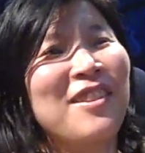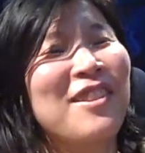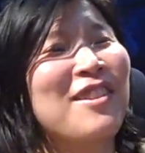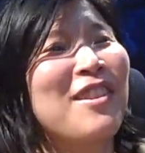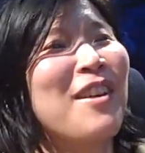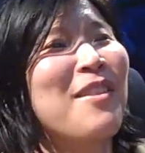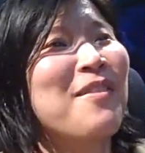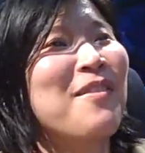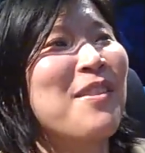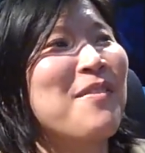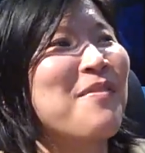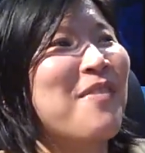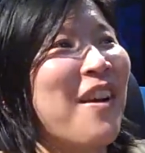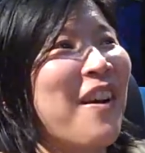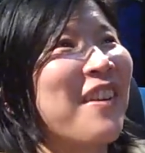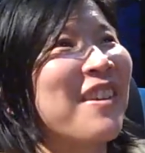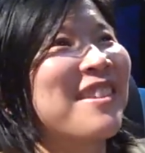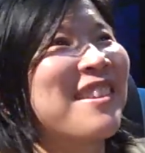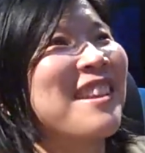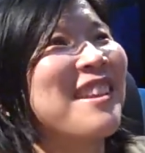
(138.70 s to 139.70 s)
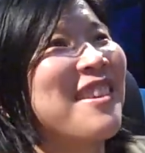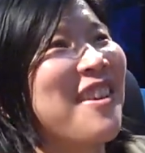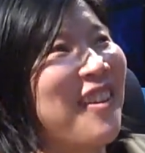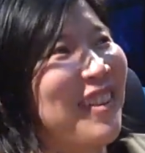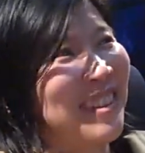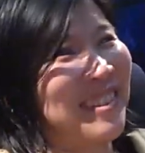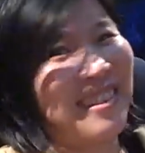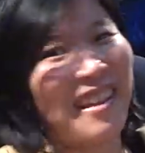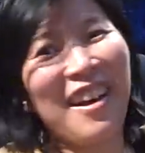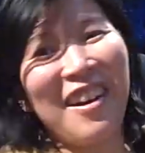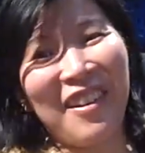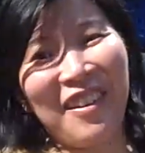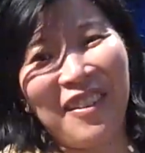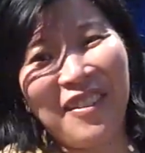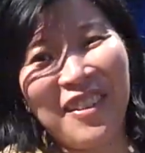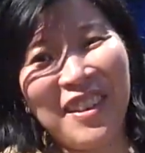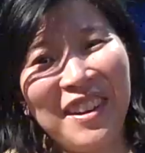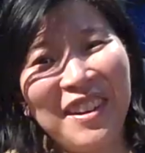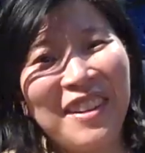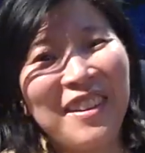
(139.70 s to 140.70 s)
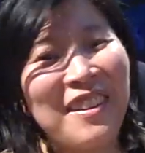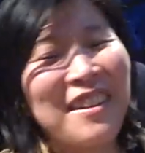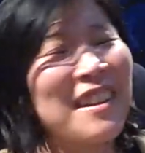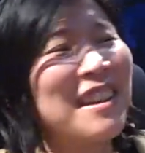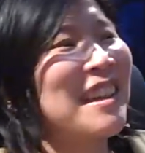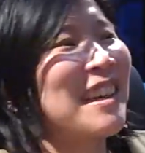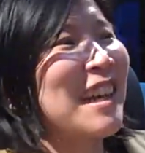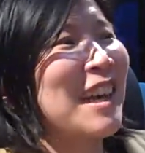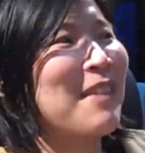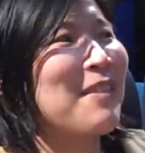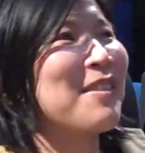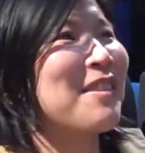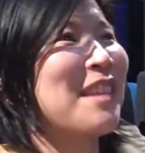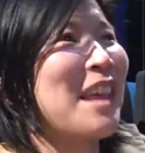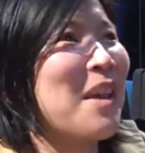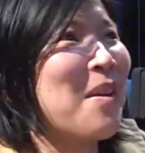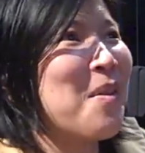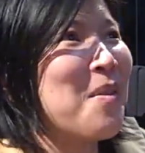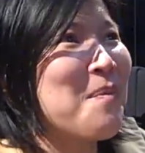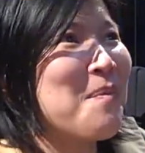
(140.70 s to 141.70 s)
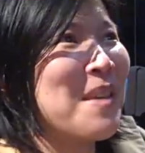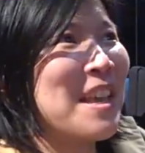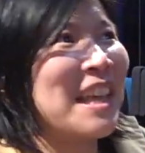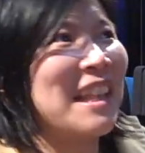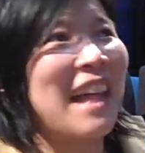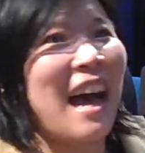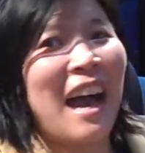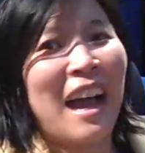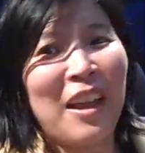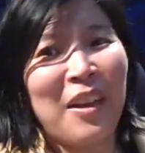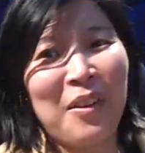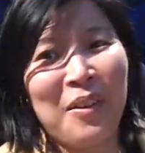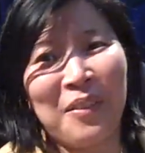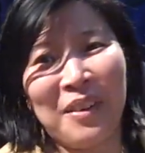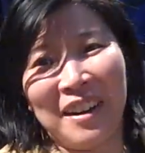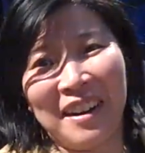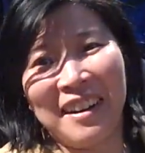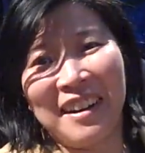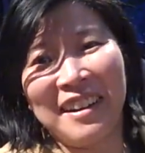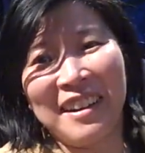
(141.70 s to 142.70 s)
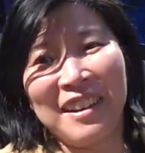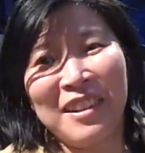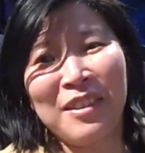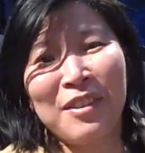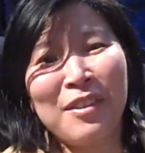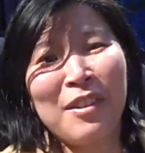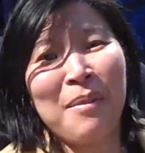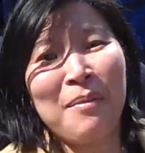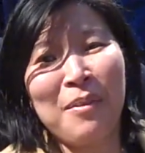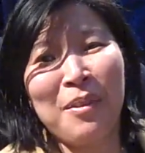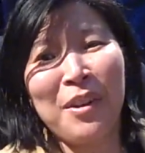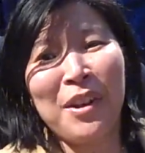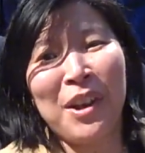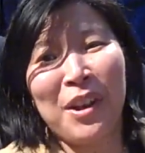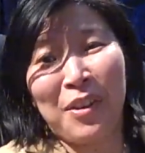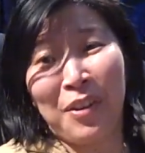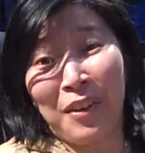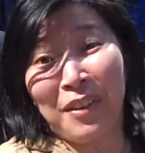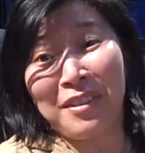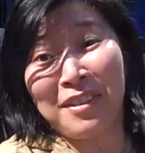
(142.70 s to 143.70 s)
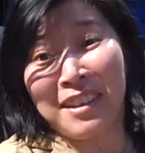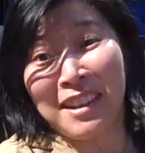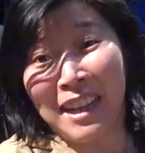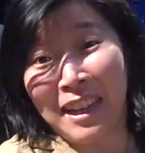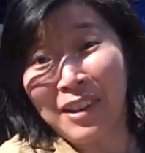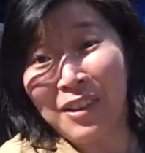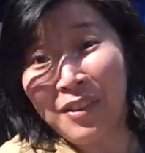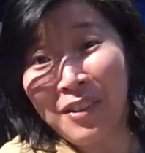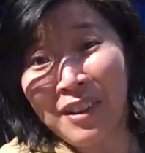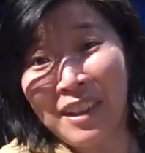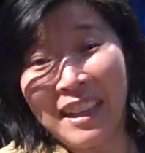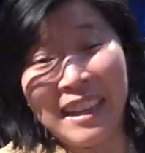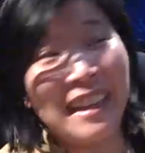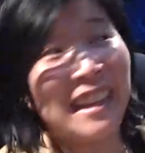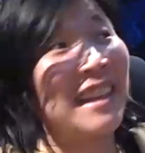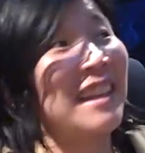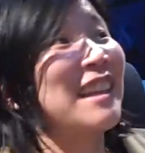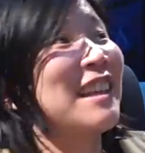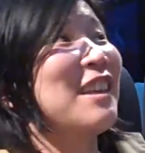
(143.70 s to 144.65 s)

Stop embarrassing yourself, come stay with me in Iowa, stop going across the country.